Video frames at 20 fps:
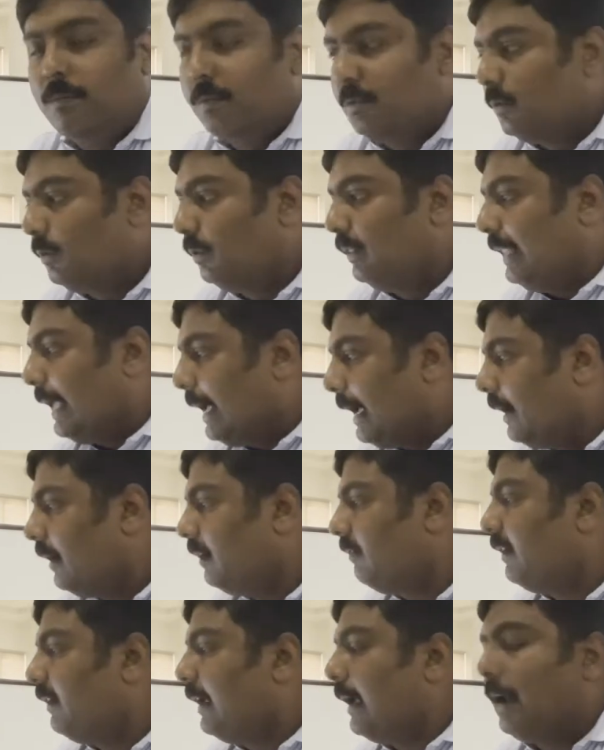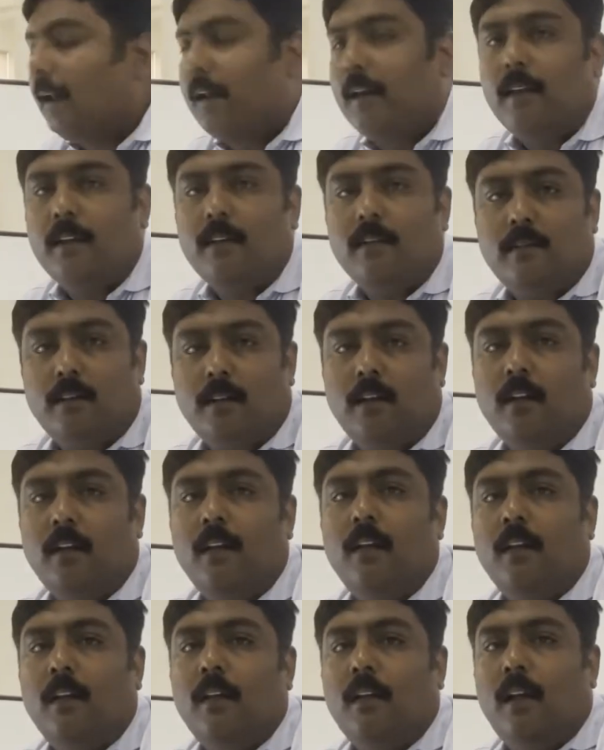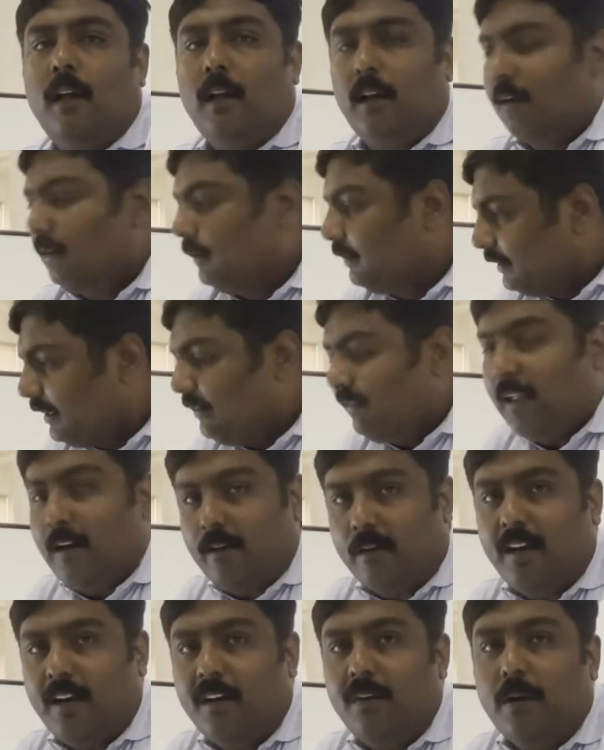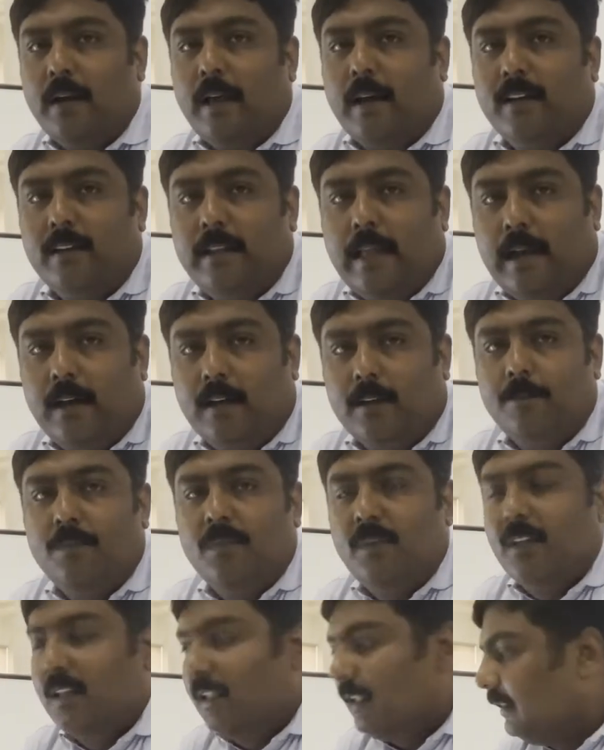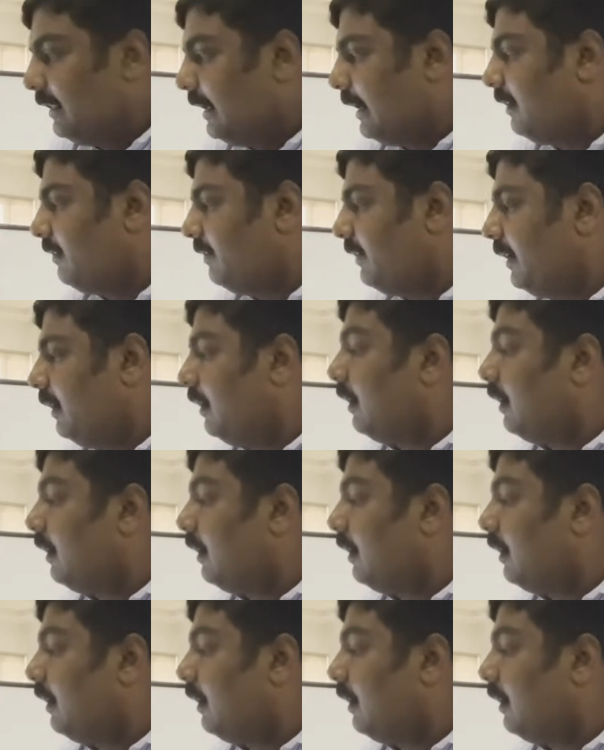So that we analyzed, and say we are trying to correct that. In that way,